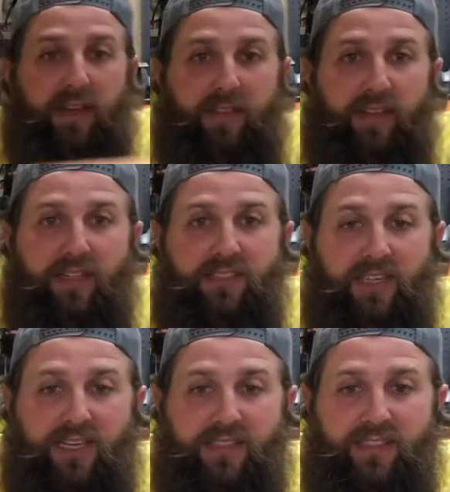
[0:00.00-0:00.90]
this
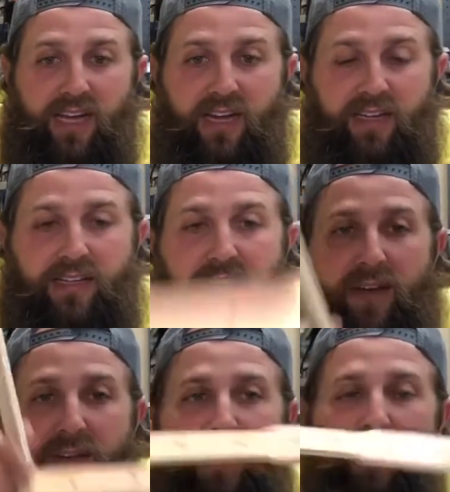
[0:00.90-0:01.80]
and slide it down.
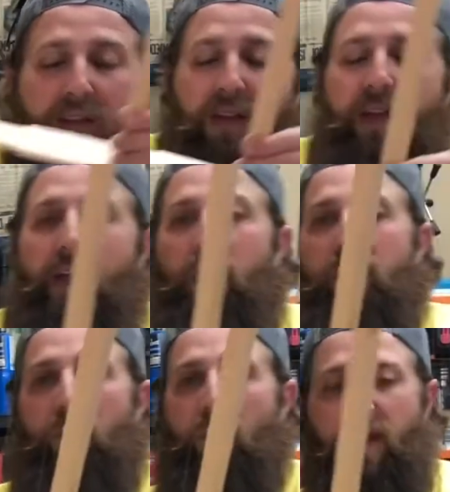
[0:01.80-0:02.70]
However,
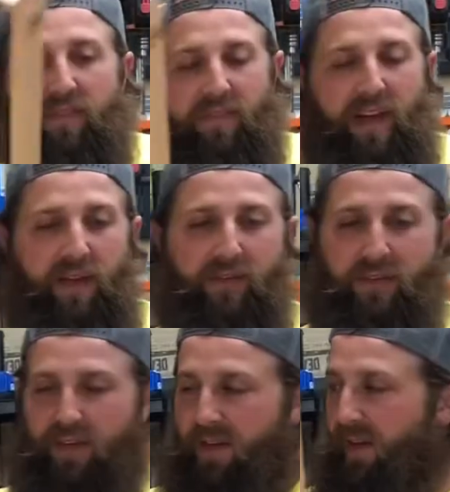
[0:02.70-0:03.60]
what I found
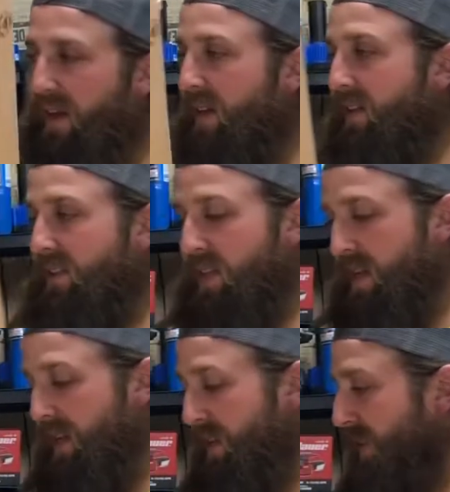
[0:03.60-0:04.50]
is
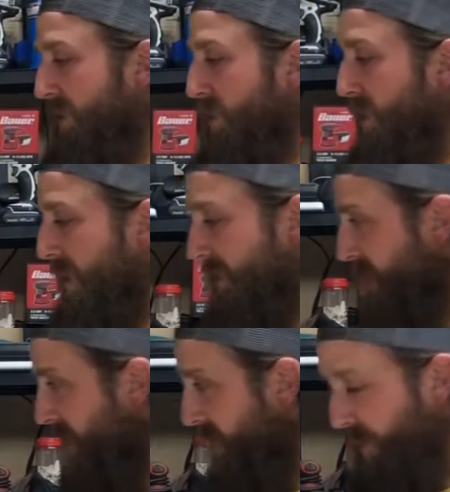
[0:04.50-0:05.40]
that you can
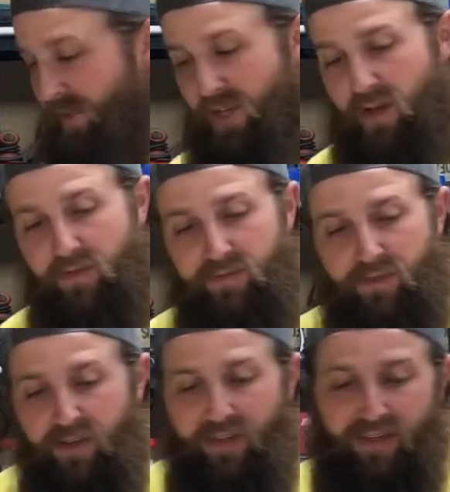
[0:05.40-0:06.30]
save yourself
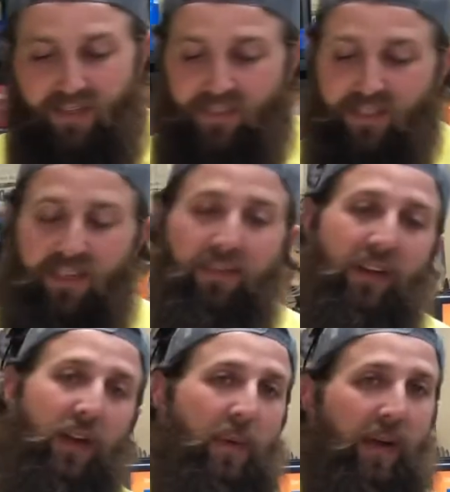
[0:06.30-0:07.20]
a significant
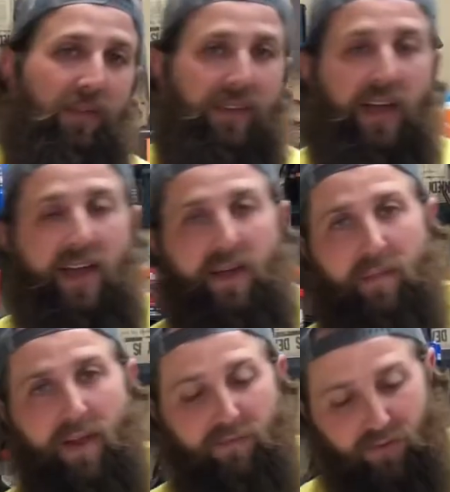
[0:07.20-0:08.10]
amount of time,
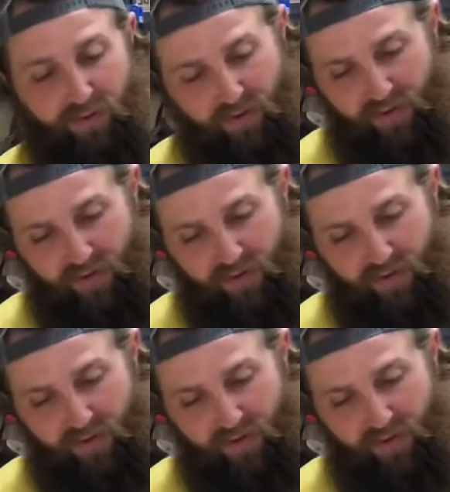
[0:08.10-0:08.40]
effort,